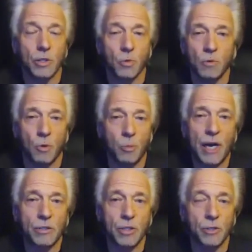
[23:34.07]
we're
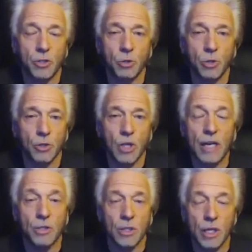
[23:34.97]
practicing social
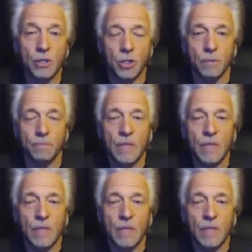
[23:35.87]
isolation